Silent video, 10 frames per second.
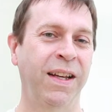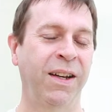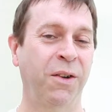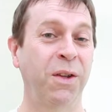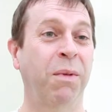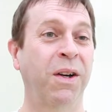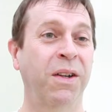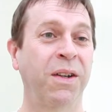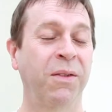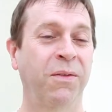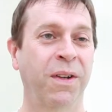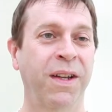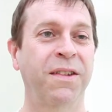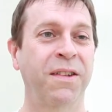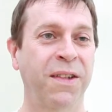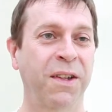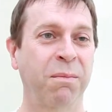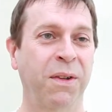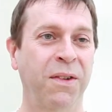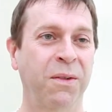on the market for less than 6
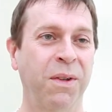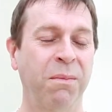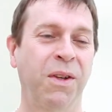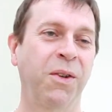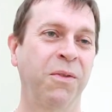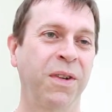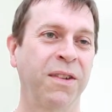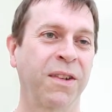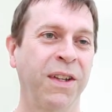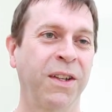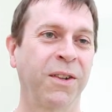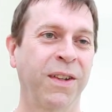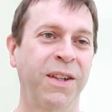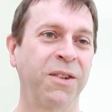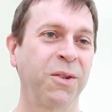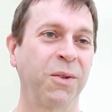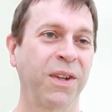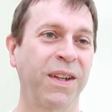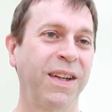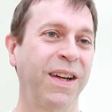months with McEwan Fraser Legal, and it sold,
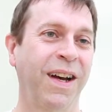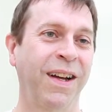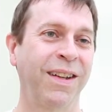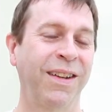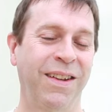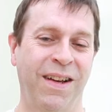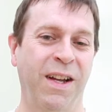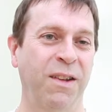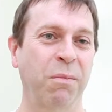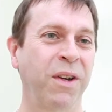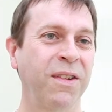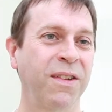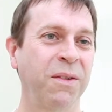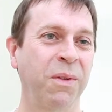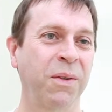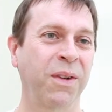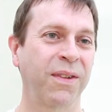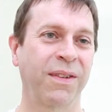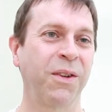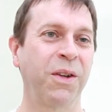and at a price that we were
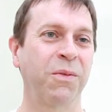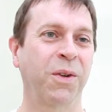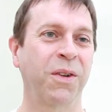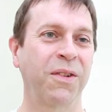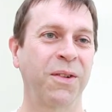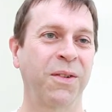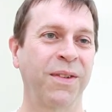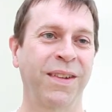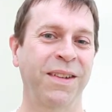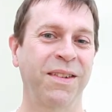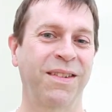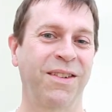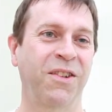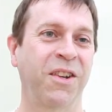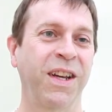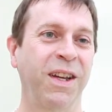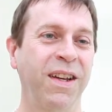looking for, so that's just great.